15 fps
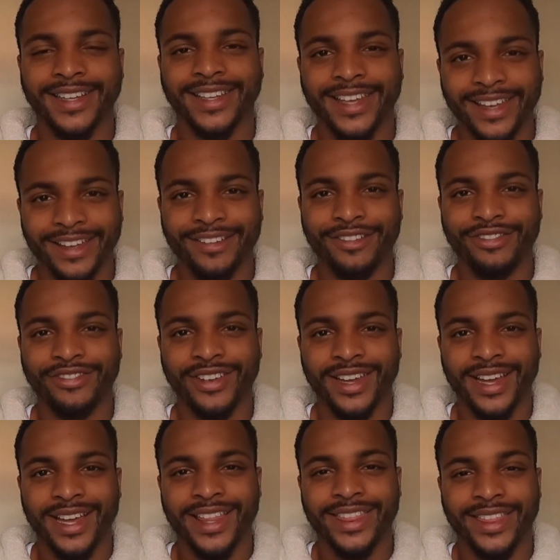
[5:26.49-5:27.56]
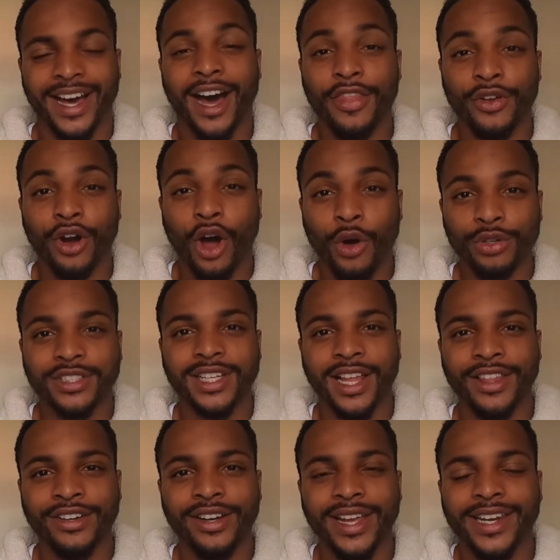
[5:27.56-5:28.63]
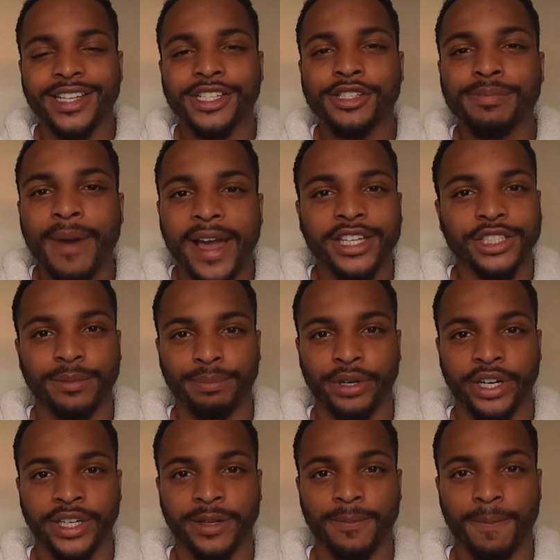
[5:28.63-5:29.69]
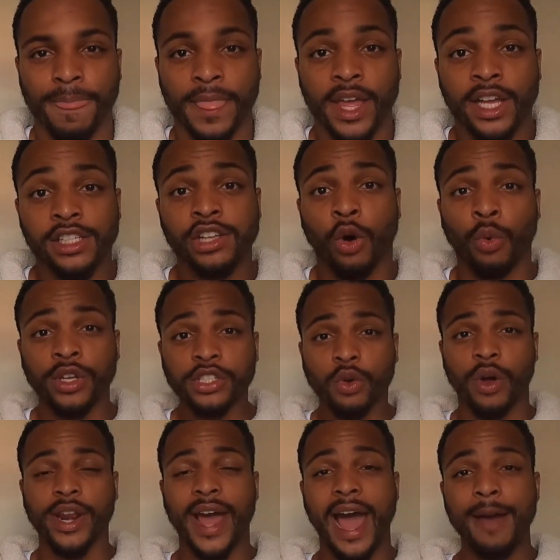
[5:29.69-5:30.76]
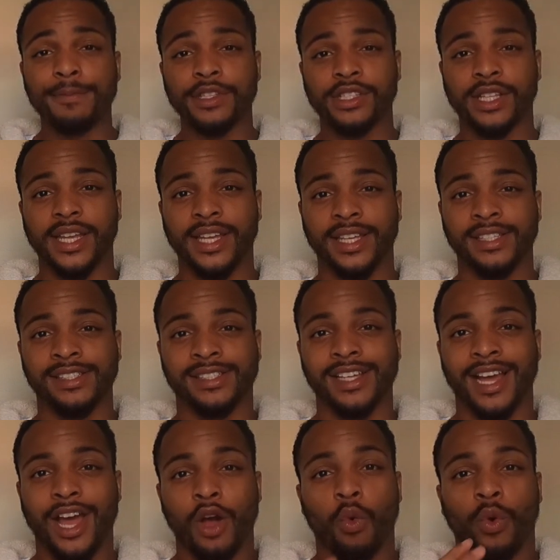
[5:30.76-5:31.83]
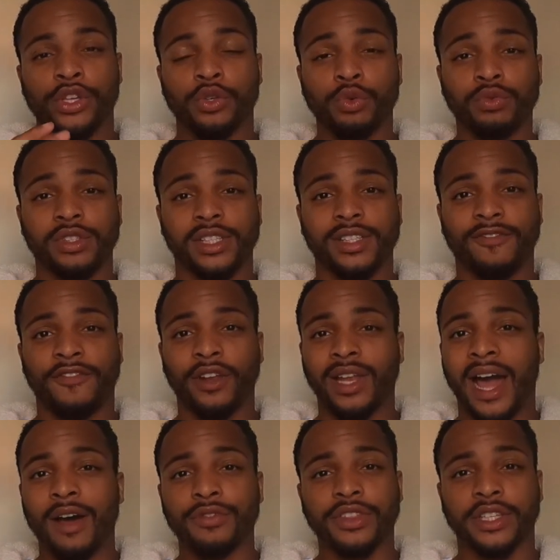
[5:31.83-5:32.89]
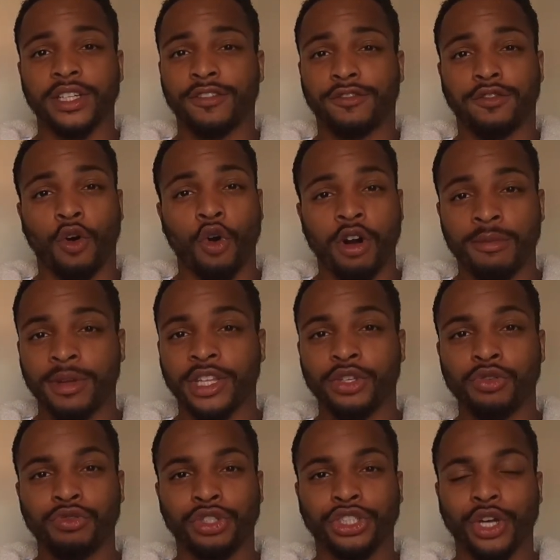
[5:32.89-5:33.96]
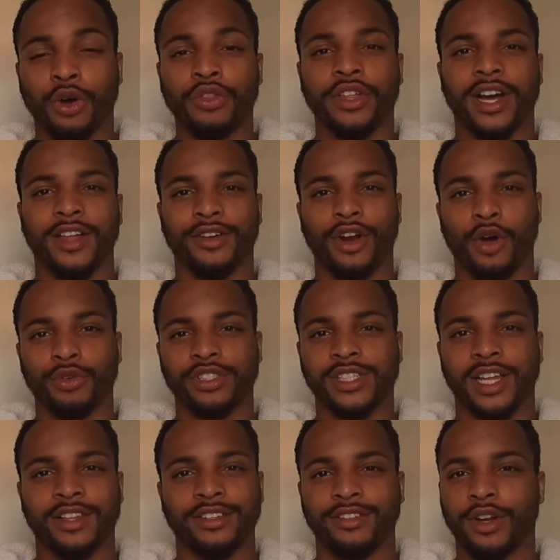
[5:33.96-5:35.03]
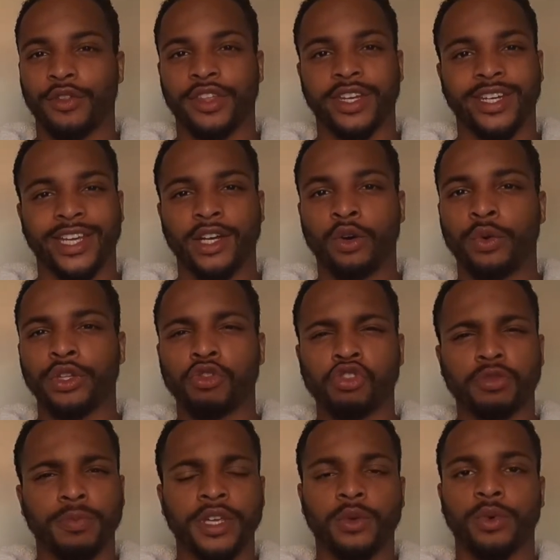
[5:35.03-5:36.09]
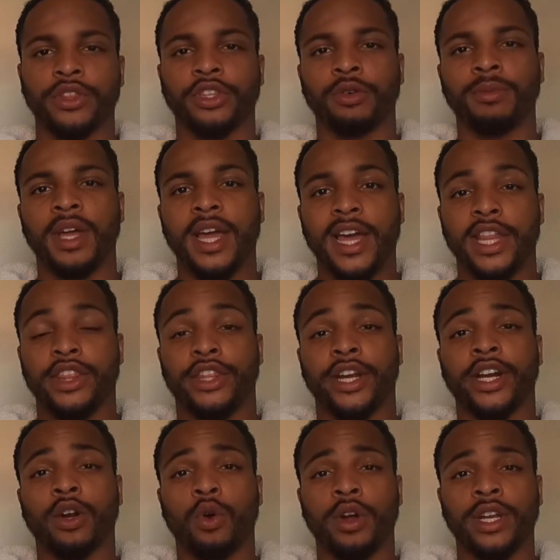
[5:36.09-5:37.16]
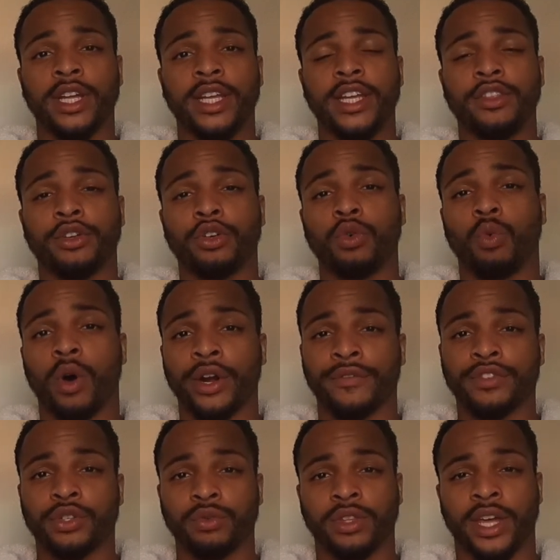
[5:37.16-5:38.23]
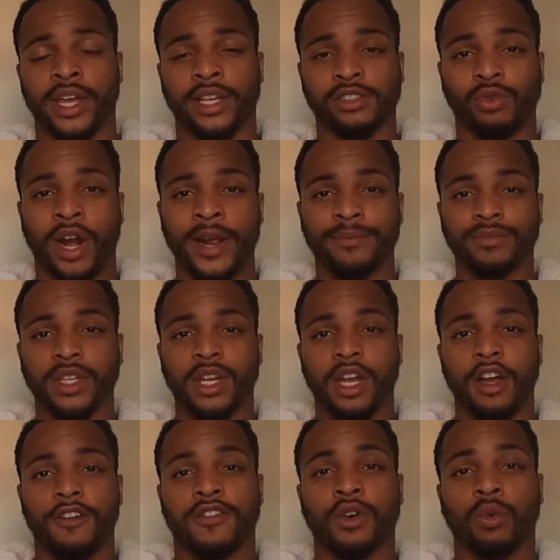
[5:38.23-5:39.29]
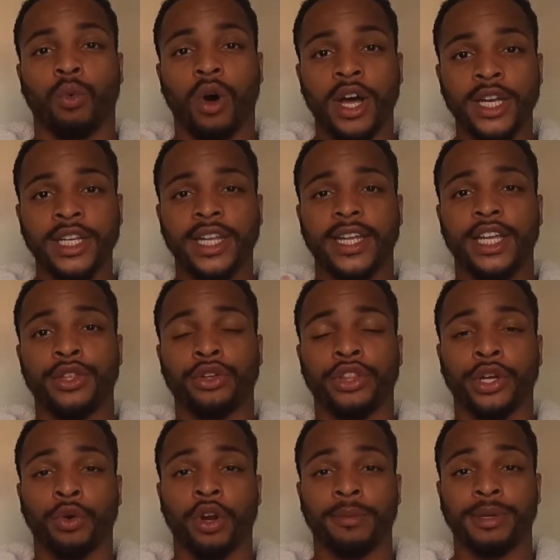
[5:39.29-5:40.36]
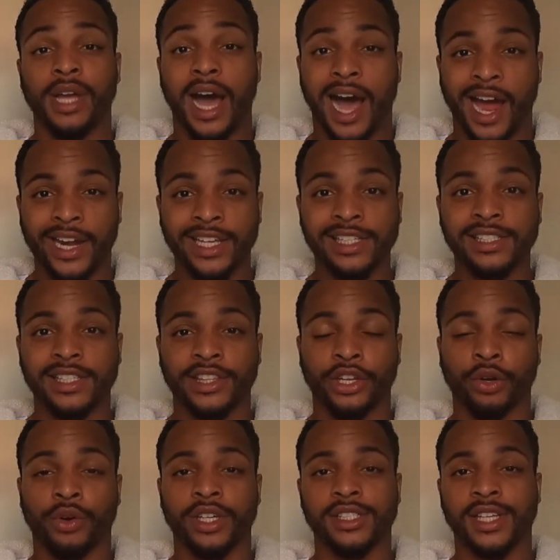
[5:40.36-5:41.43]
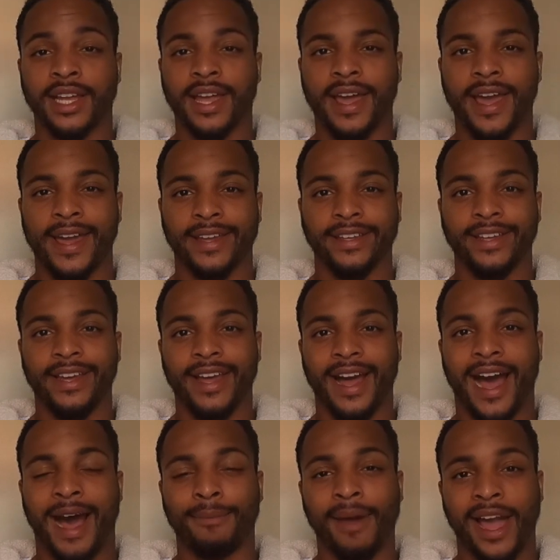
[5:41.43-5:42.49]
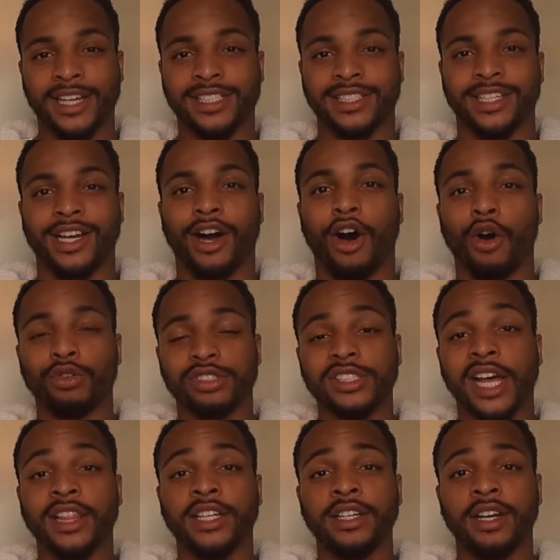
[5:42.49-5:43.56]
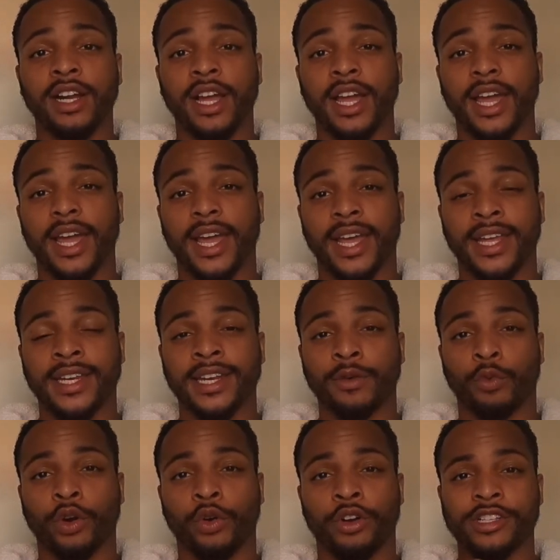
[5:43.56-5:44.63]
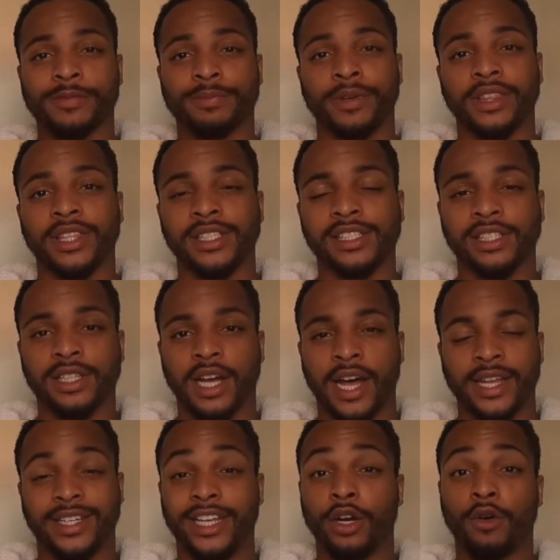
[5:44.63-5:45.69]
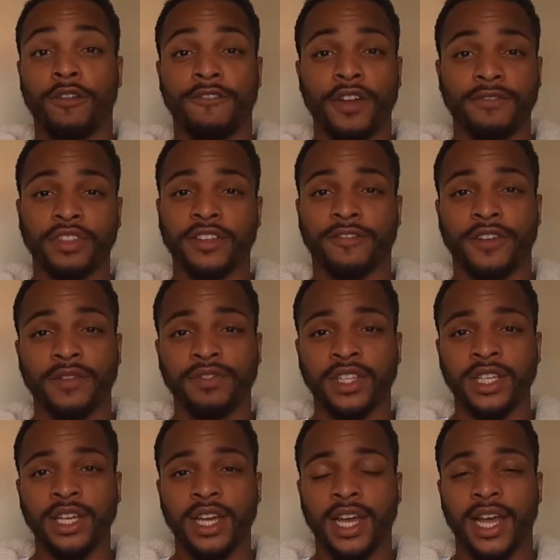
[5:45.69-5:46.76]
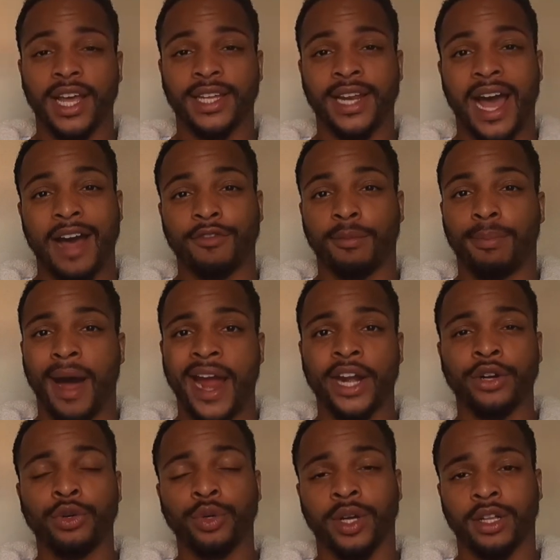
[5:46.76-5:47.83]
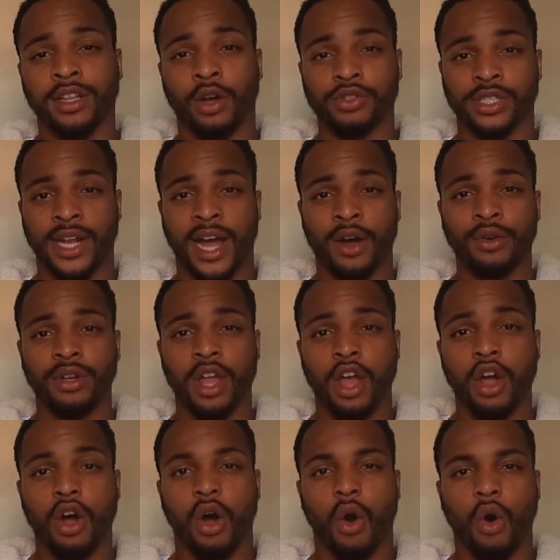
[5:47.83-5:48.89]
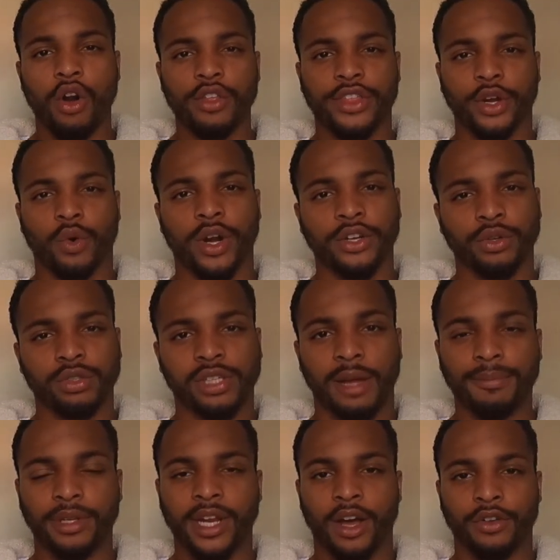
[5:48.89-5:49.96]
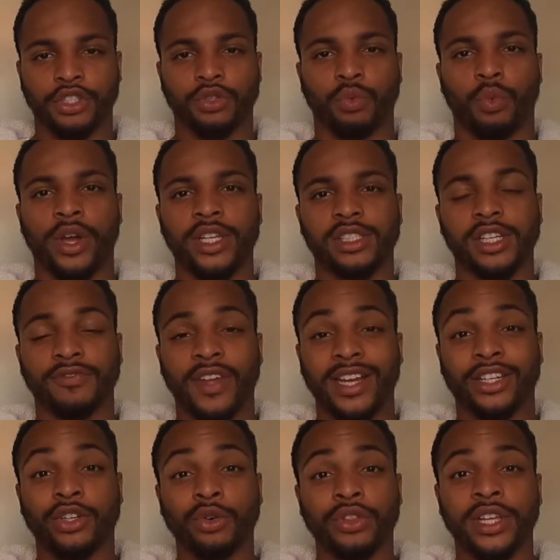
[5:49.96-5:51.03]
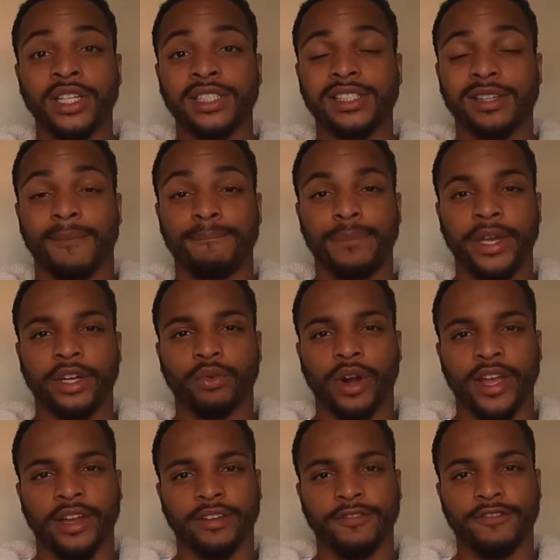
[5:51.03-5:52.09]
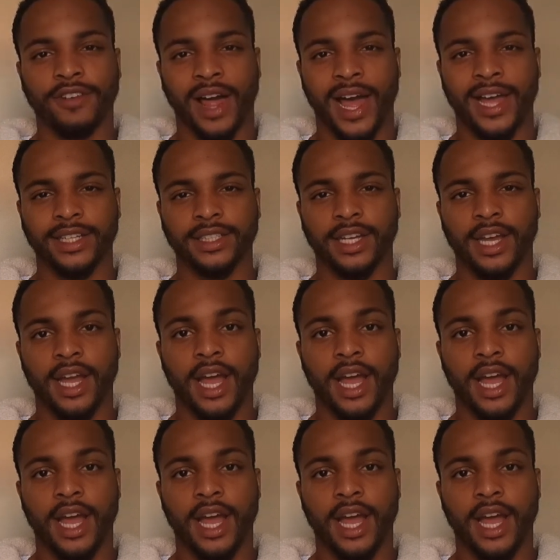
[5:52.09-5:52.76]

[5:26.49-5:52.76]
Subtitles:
give the other wholesaler an inspection period. So what's going to happen is when you fill out the form and you show the other wholesaler, the deal, and you speak with them, they're going to either do one of two things, right? For one, either they're going to be honest and they're going to say, hey, I'm actually a wholesaler and we're going to split this deal 50-50 and I have a buyer who can close it out. Or they're going to do something else, which if they do this, it's a big red flag.